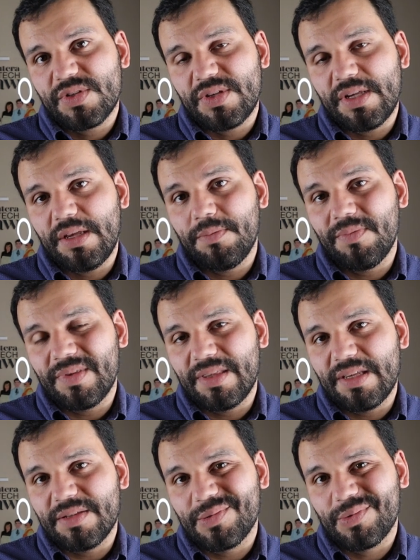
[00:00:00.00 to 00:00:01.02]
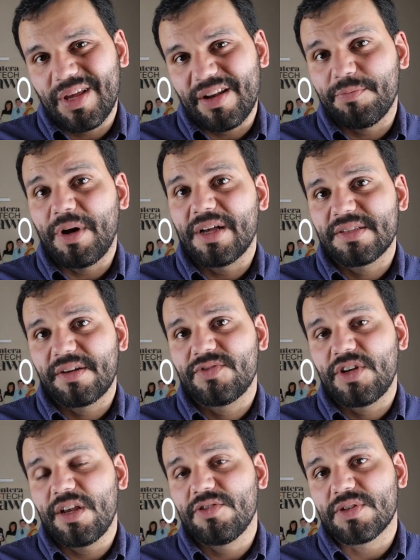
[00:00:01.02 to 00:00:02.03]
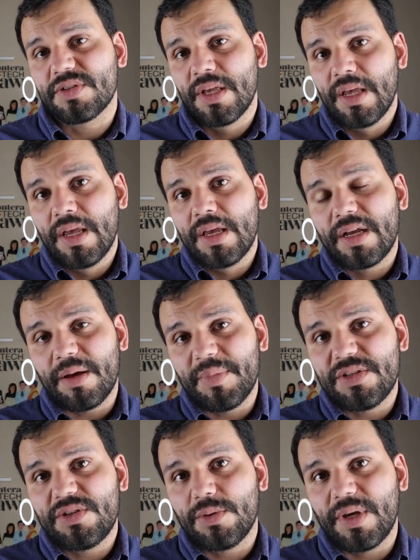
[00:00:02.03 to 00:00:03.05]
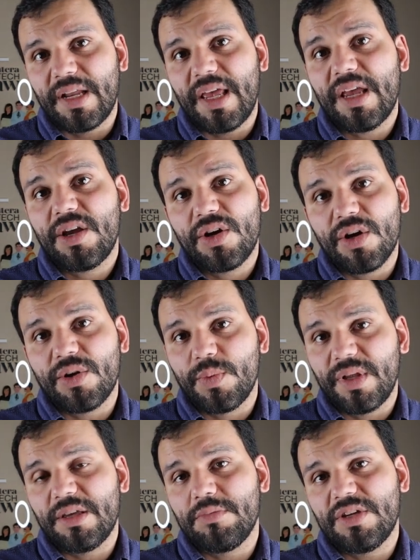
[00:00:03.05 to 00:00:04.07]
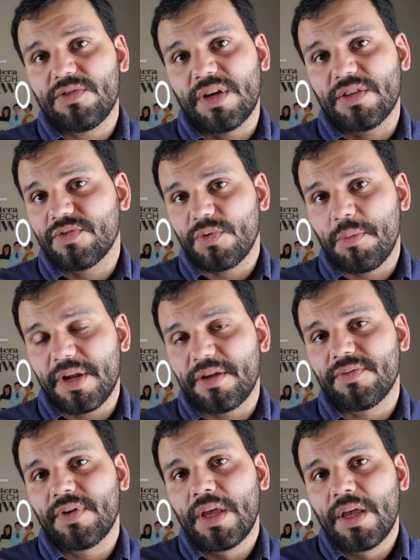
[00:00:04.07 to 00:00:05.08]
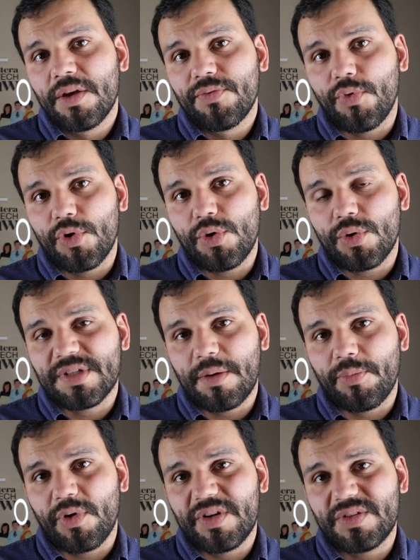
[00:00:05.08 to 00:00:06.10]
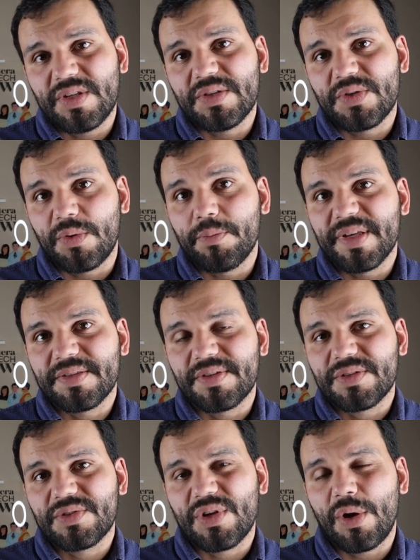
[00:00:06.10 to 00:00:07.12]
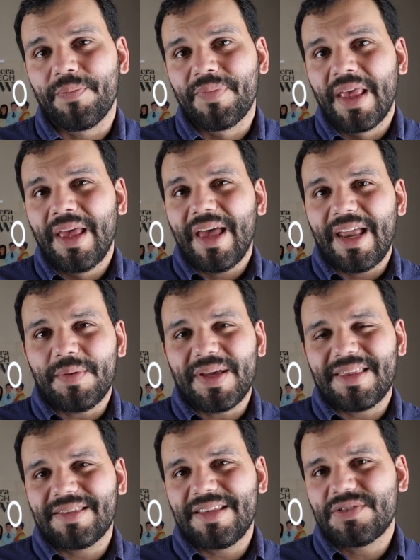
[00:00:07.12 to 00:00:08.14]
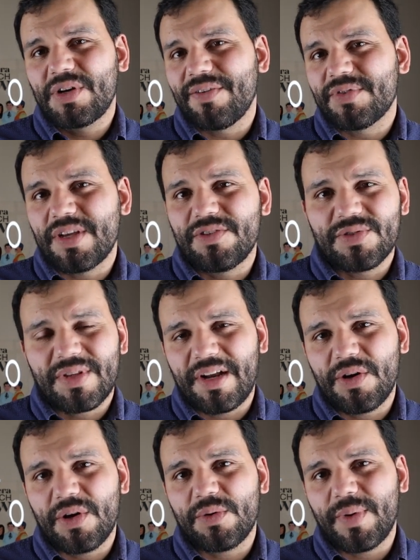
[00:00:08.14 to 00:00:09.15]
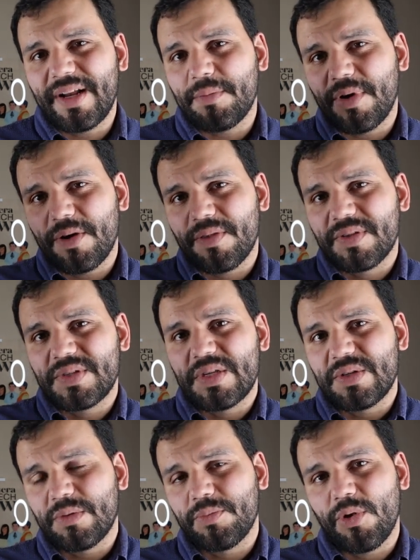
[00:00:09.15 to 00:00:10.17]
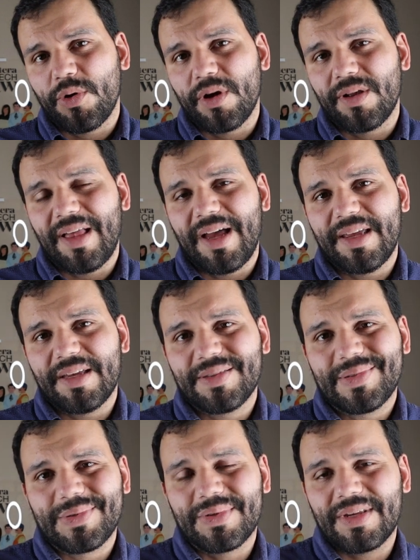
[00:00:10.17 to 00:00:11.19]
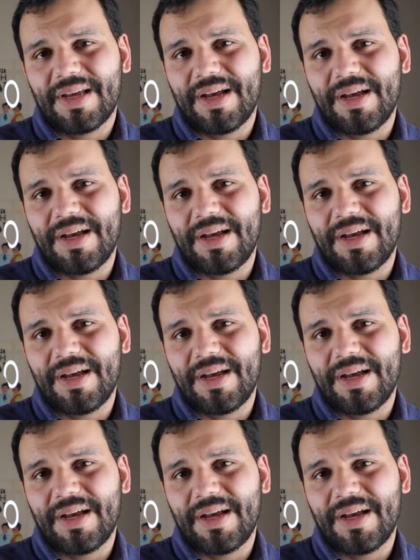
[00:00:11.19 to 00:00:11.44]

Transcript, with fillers: see these kind of positive changes come into it, it could really be transformative for your temporary seasonal business. So anyway, these are conversations that I heard, right? I'm part of the Seasonal Employer Alliance.